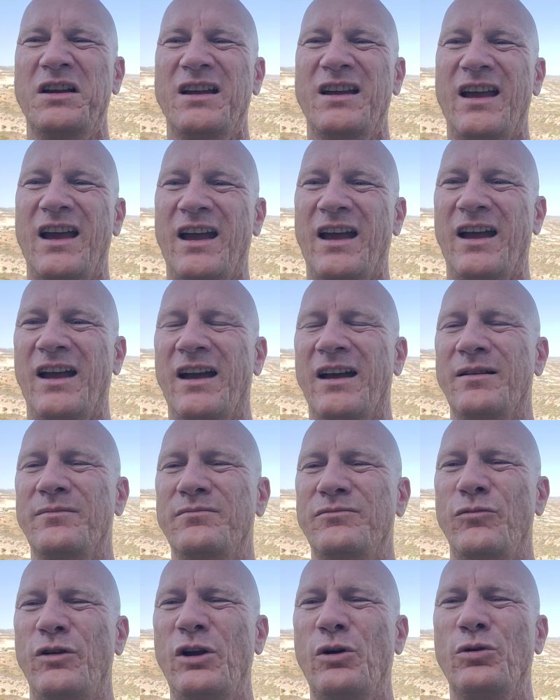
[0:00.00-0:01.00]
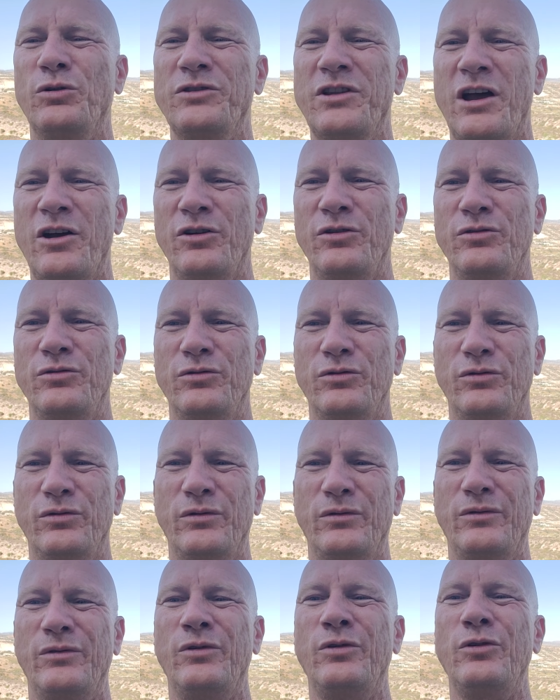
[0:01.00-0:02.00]
we all know
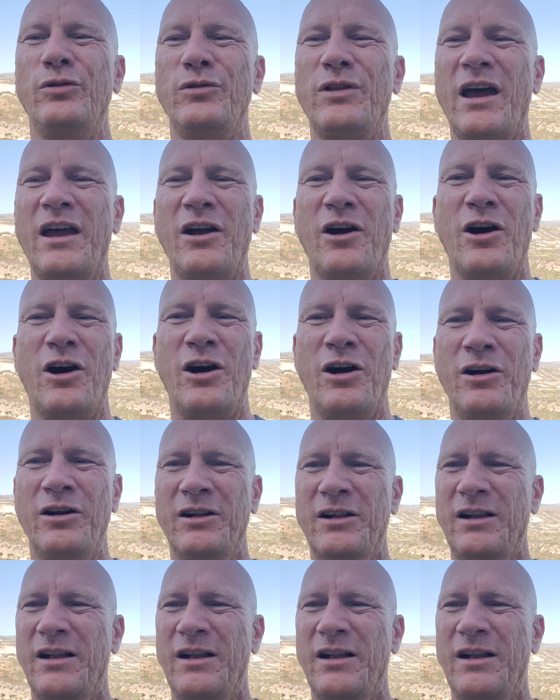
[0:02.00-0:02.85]
who they are